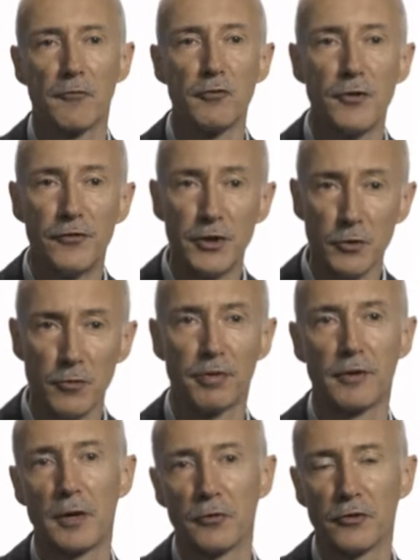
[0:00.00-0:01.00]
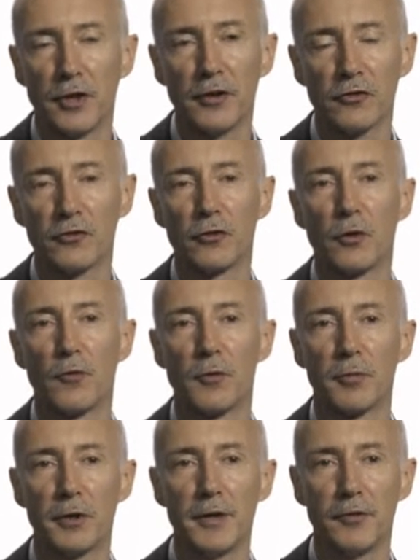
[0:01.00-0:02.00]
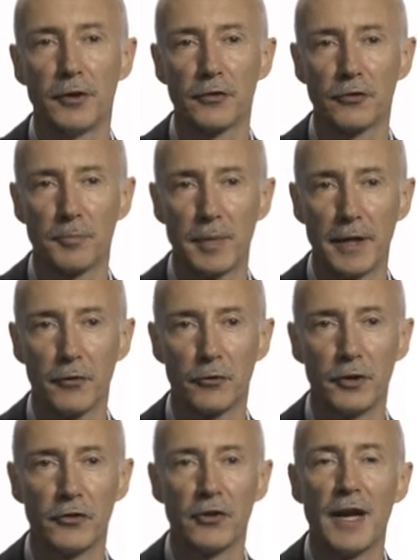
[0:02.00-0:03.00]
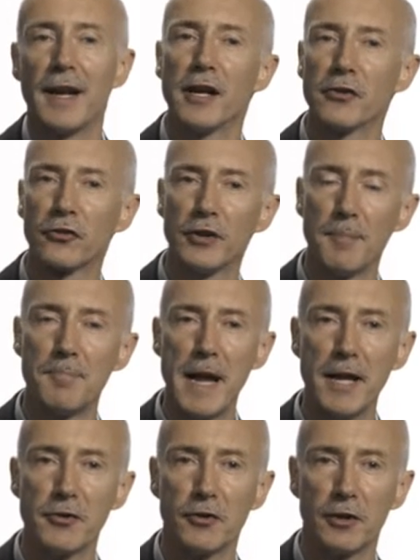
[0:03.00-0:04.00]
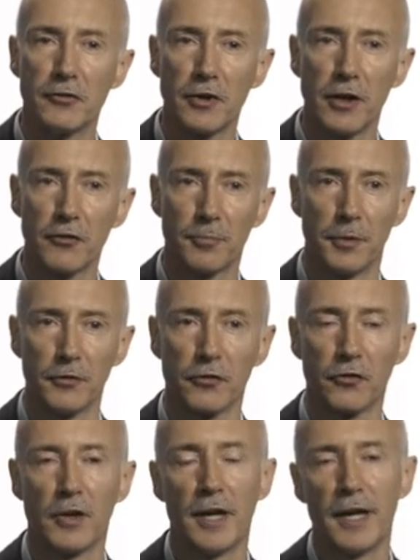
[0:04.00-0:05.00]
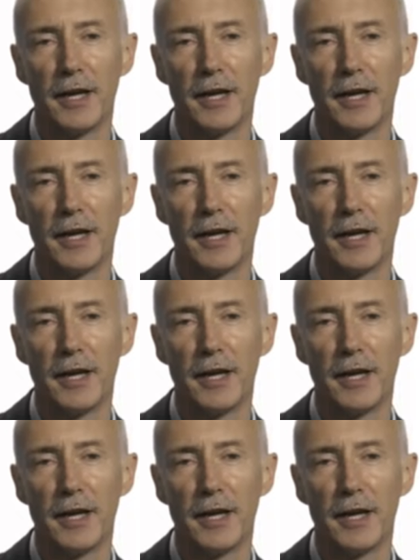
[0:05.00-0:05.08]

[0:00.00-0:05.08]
review process of the previous boundaries and some manual adjustments